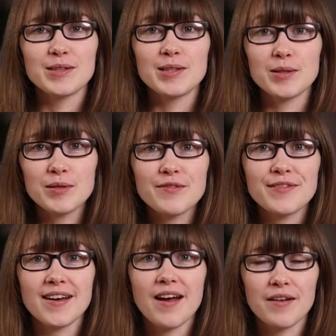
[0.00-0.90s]
Two of
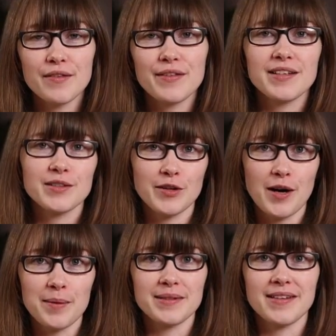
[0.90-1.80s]
the healthiest
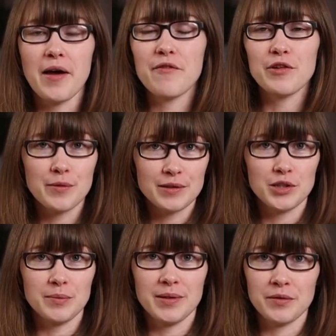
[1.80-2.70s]
crops that everyone
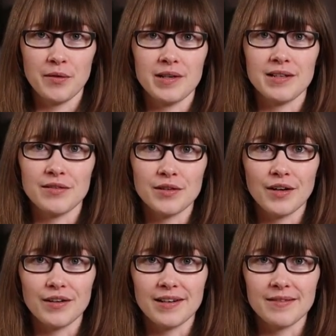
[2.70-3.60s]
should be growing in their
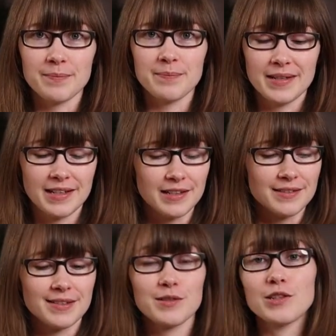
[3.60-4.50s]
garden
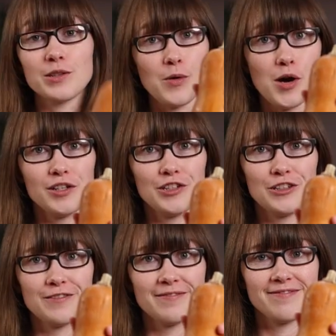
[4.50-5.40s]
is
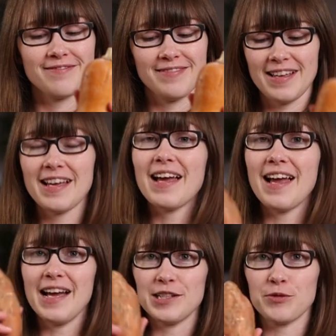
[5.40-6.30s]
squash
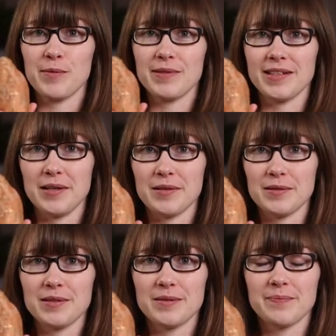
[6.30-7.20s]
and sweet
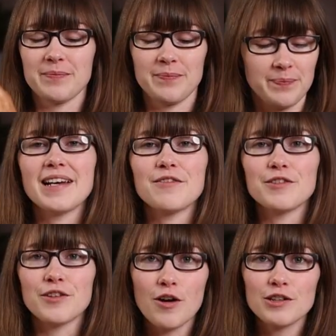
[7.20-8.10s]
potatoes. They have a
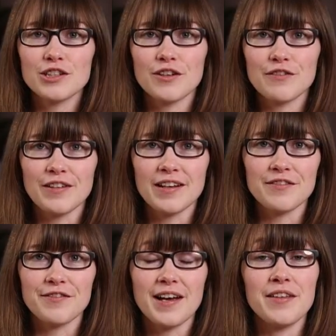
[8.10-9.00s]
long shelf
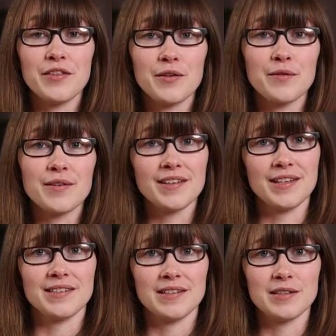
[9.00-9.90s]
life and they're really
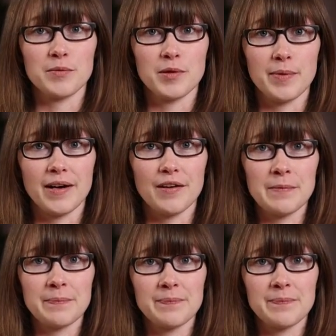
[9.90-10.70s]
easy to prepare.